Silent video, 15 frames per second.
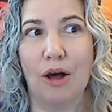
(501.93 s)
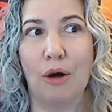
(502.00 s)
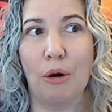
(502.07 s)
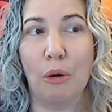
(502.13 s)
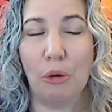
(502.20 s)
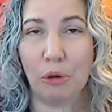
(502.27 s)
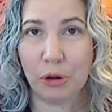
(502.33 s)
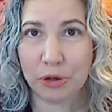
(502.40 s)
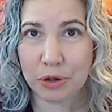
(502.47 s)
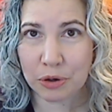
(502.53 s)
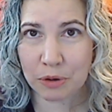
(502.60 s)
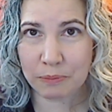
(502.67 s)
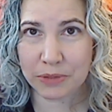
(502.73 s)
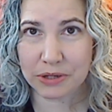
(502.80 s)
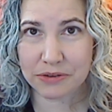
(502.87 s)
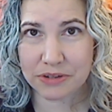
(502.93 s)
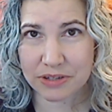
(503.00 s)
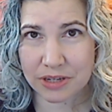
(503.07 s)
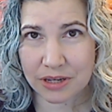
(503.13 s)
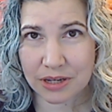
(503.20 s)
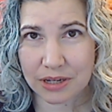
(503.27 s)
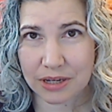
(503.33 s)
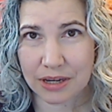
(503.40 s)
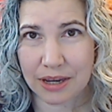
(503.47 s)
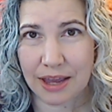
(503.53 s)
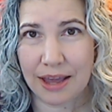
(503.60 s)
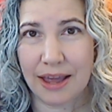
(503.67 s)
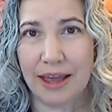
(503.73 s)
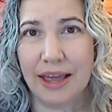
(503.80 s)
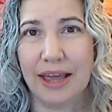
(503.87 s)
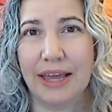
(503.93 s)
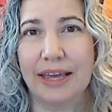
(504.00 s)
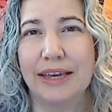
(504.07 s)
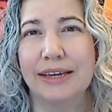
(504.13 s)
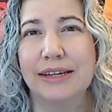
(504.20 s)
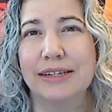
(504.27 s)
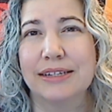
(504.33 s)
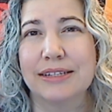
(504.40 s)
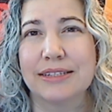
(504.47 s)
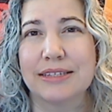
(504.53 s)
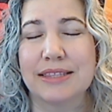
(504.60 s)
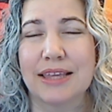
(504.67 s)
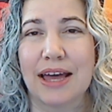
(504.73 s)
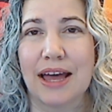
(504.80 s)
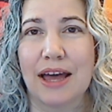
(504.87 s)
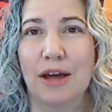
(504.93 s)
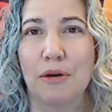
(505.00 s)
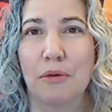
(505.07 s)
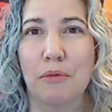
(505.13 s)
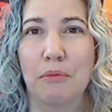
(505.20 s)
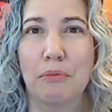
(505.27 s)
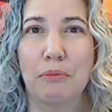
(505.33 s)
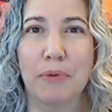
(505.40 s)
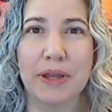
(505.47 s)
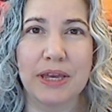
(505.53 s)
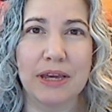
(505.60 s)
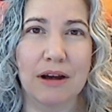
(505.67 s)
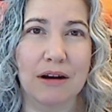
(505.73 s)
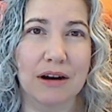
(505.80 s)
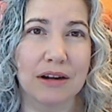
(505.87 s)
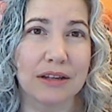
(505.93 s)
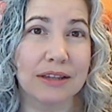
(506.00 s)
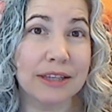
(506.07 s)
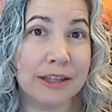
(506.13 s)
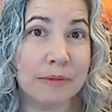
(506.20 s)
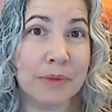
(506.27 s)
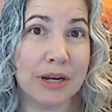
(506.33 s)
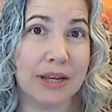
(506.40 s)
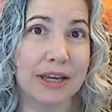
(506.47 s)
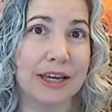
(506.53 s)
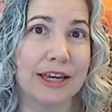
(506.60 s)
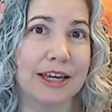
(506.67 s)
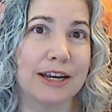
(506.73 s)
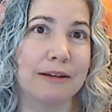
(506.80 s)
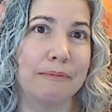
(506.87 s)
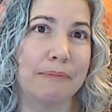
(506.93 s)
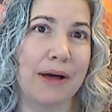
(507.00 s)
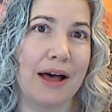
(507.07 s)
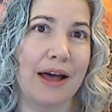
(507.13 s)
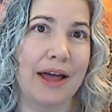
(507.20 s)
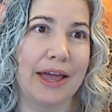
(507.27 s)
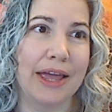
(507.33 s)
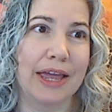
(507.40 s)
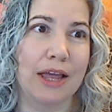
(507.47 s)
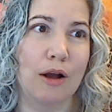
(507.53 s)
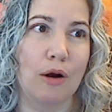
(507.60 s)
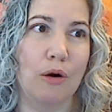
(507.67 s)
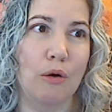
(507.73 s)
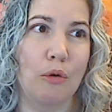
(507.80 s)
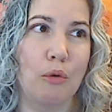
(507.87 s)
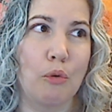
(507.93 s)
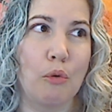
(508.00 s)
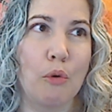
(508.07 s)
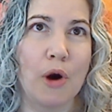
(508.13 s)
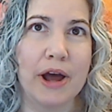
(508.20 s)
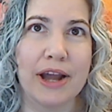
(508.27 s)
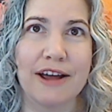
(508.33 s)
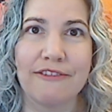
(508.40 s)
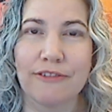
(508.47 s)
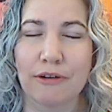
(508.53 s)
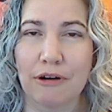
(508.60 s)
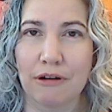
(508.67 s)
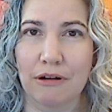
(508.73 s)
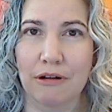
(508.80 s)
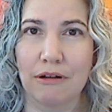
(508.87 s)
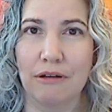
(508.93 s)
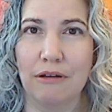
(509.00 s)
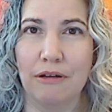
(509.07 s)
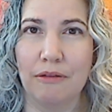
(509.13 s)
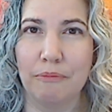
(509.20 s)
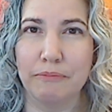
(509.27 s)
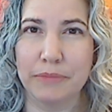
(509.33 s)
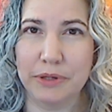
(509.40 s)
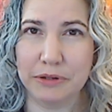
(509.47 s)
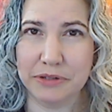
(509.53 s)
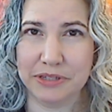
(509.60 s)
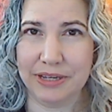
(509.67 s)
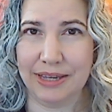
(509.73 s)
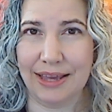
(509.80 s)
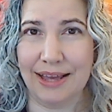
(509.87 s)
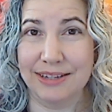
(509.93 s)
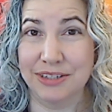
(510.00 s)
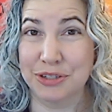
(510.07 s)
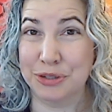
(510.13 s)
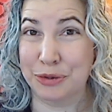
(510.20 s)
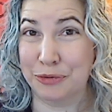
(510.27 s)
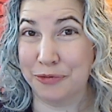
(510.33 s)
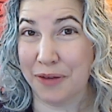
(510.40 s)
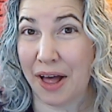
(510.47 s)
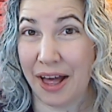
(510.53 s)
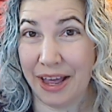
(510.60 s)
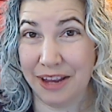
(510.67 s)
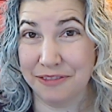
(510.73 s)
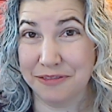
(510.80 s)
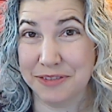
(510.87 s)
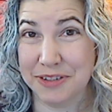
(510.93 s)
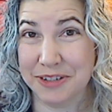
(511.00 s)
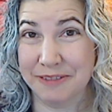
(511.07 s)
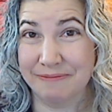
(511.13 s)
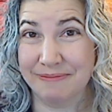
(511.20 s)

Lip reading: older music, is that we are limited by whatever music has survived.